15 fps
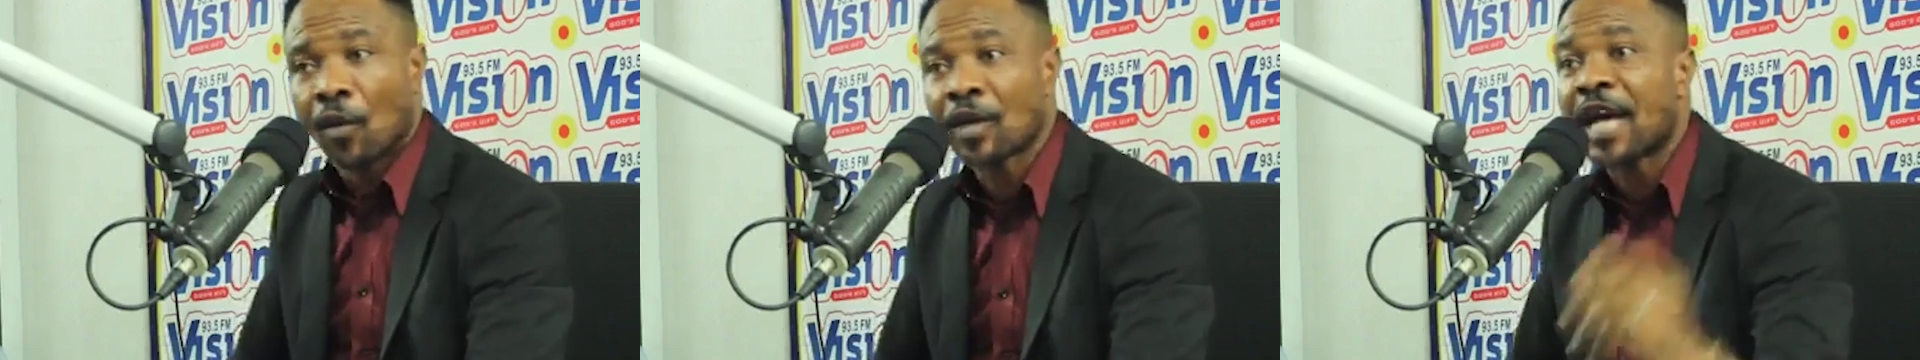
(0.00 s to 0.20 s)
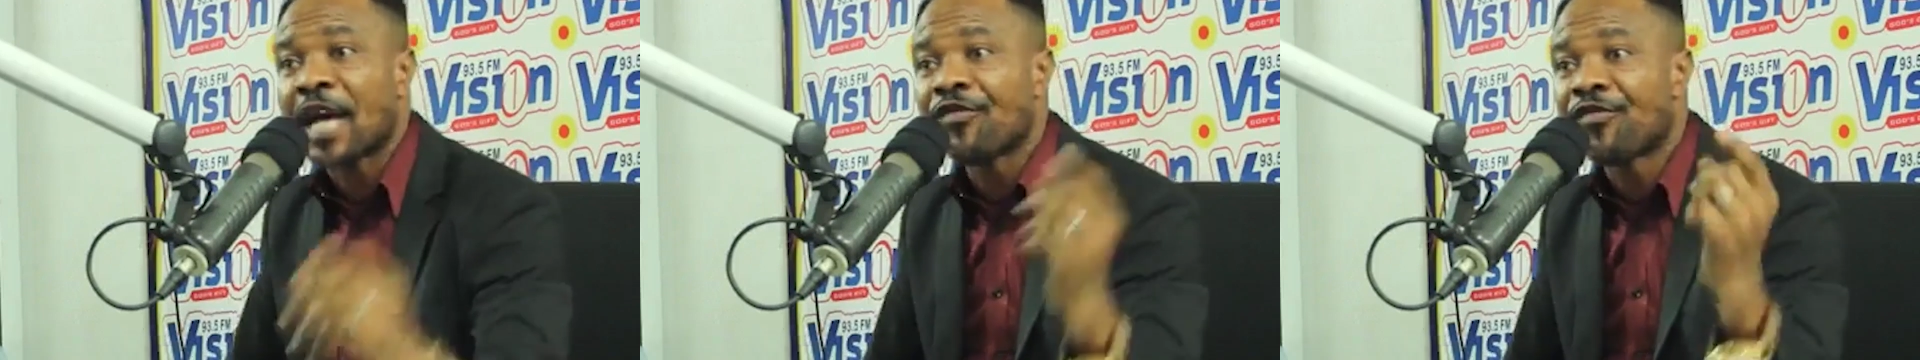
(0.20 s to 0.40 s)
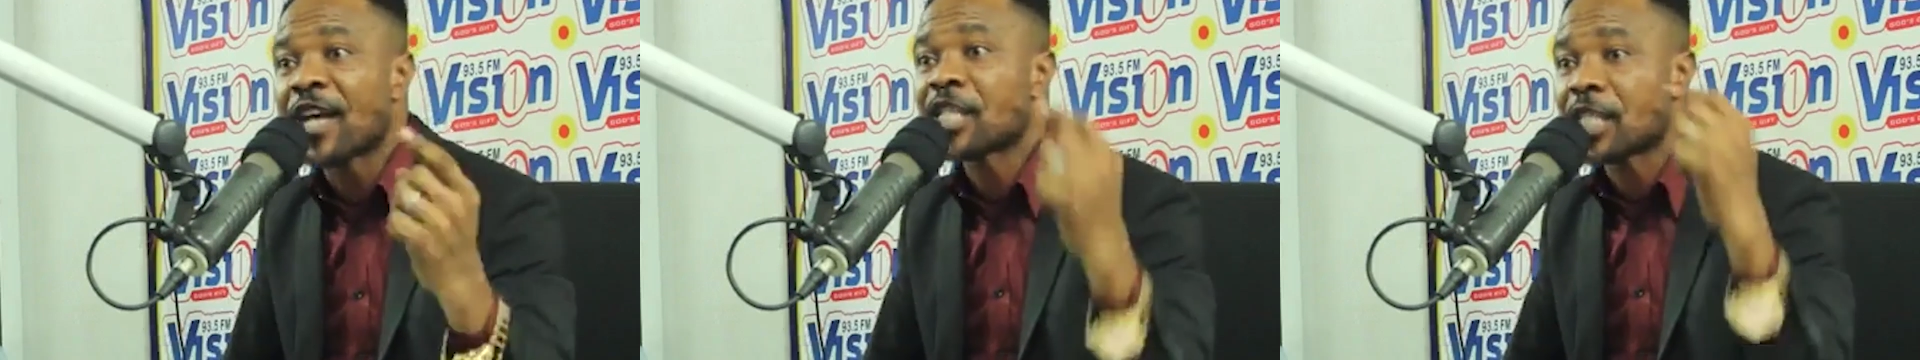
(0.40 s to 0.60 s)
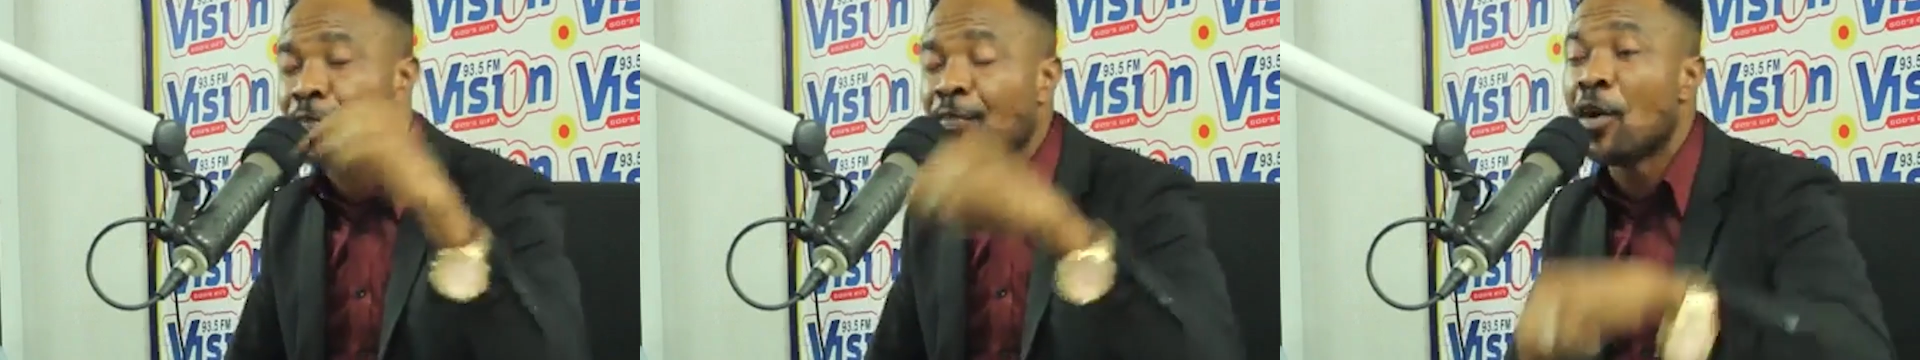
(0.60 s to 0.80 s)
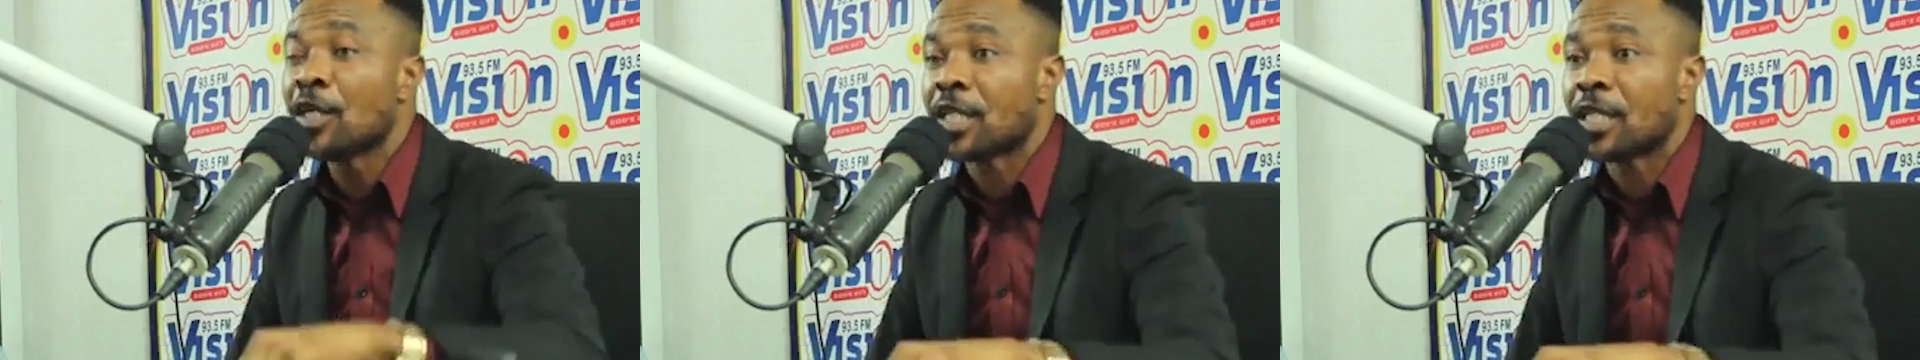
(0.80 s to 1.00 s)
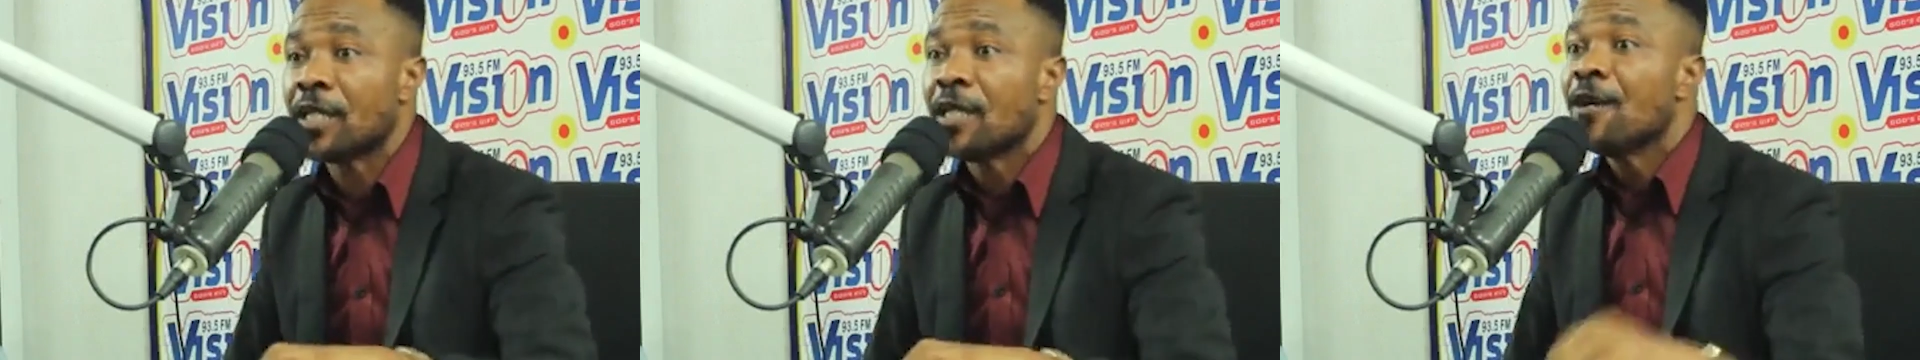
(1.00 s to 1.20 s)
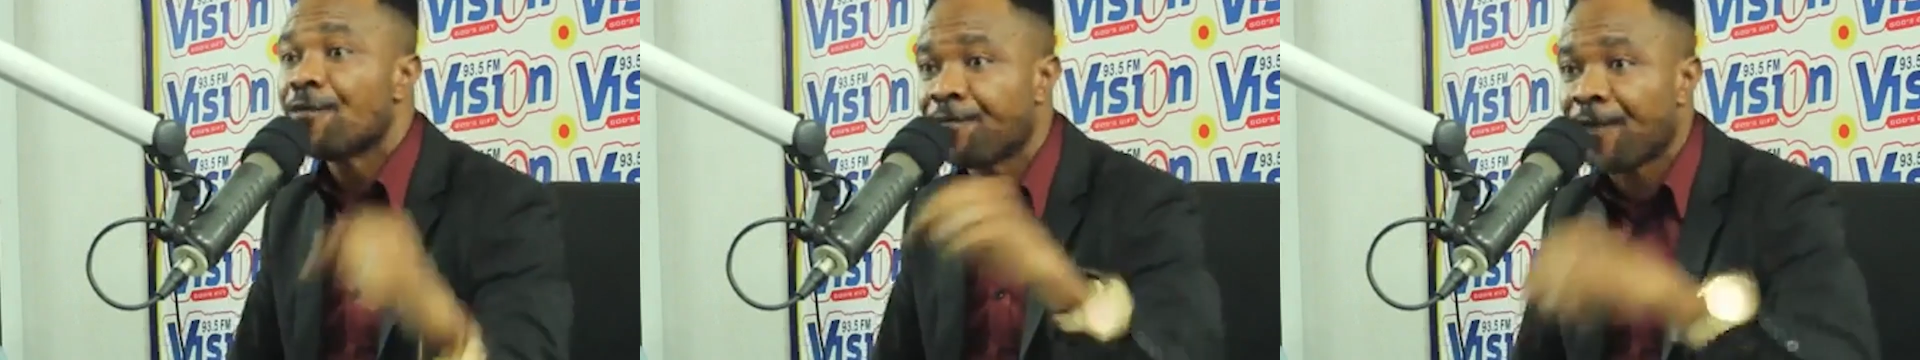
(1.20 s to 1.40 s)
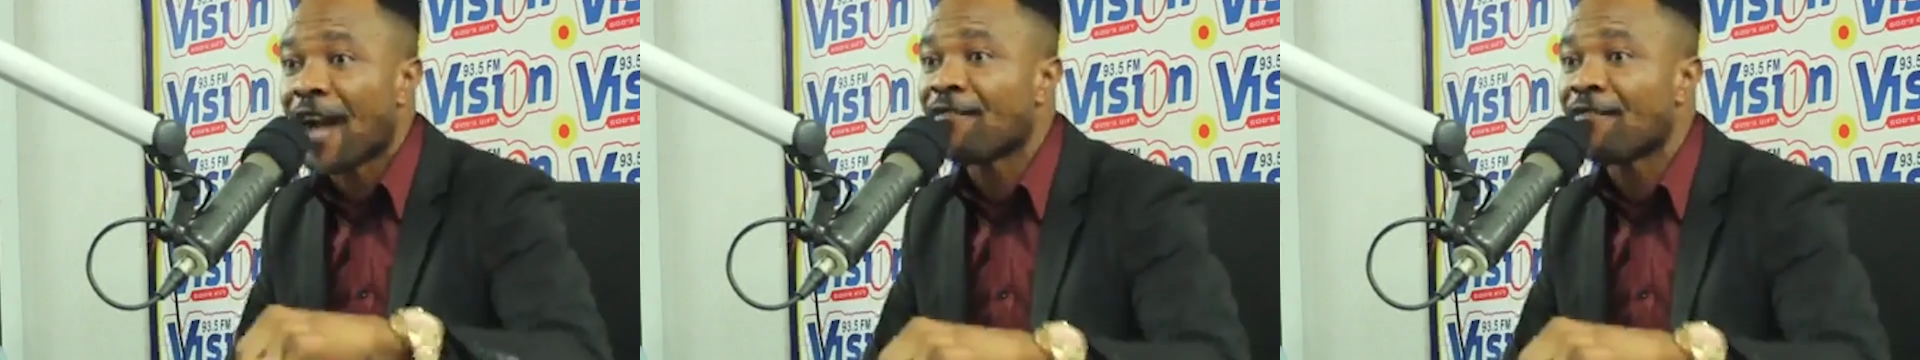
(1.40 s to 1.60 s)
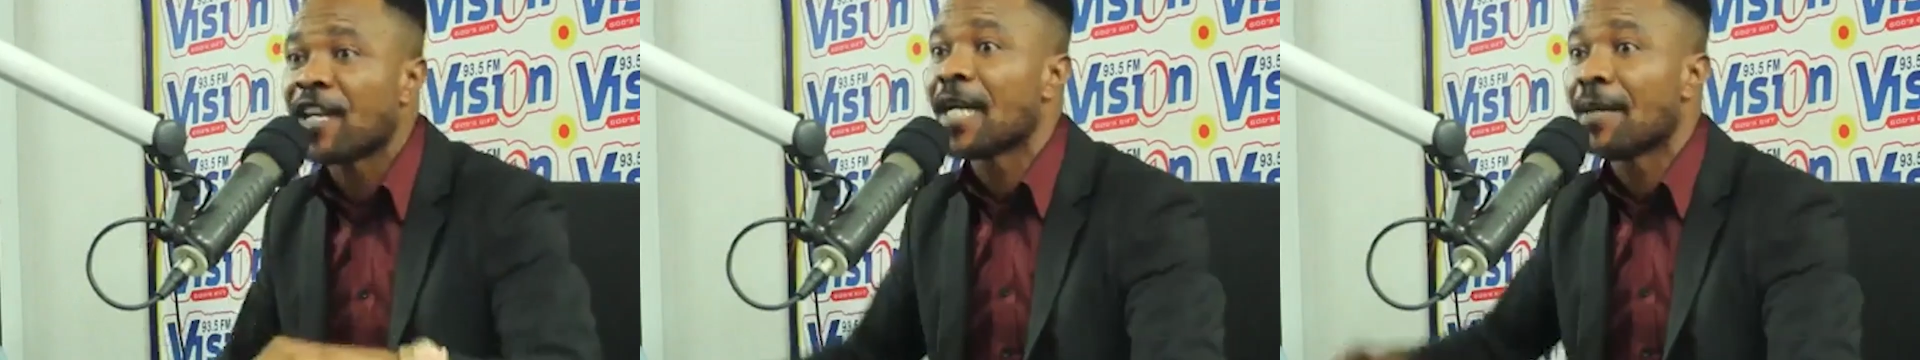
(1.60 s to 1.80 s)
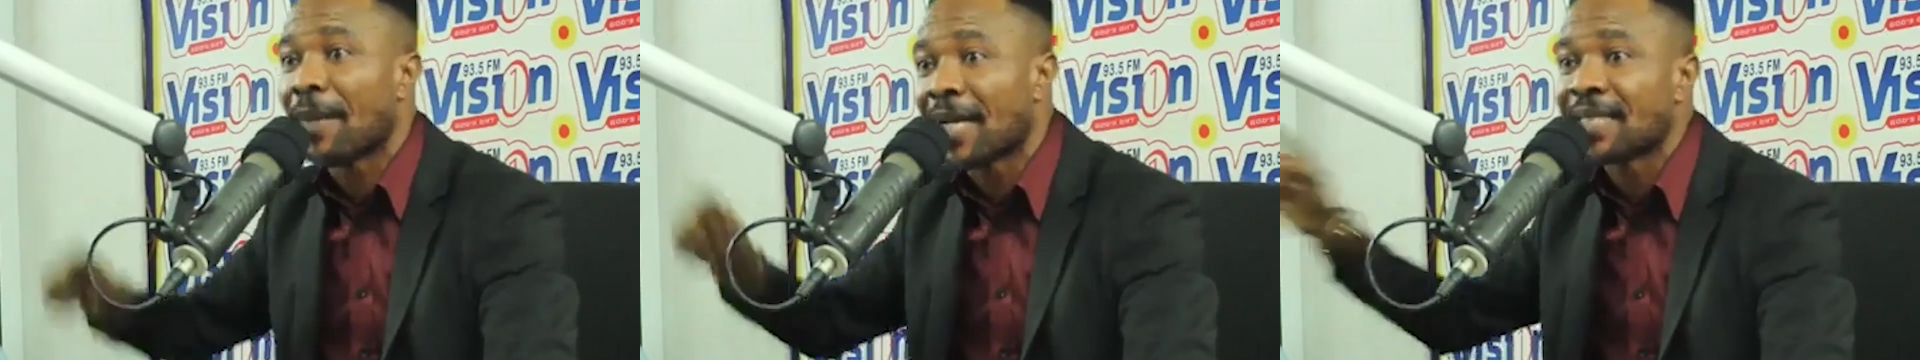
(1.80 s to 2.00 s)
Okay, first Timothy 5
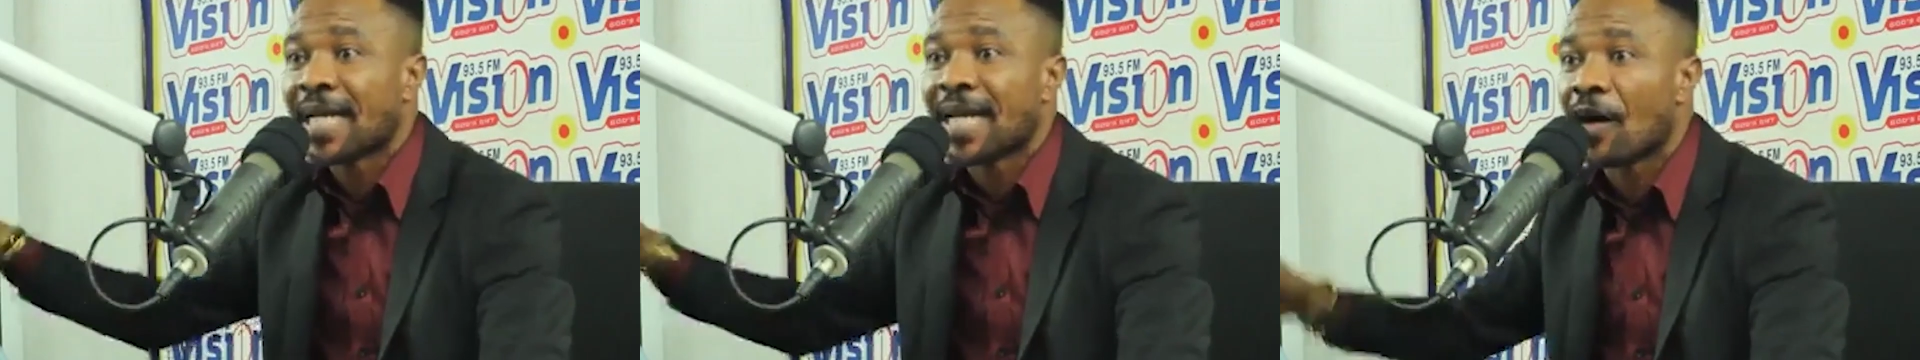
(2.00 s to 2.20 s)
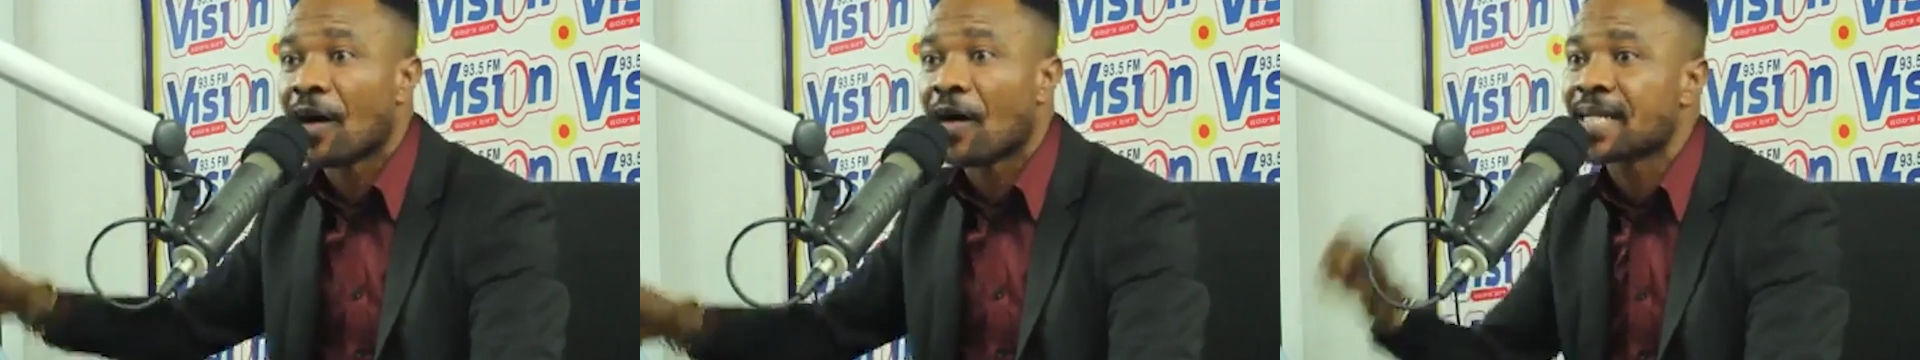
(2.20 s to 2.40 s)
the number 10.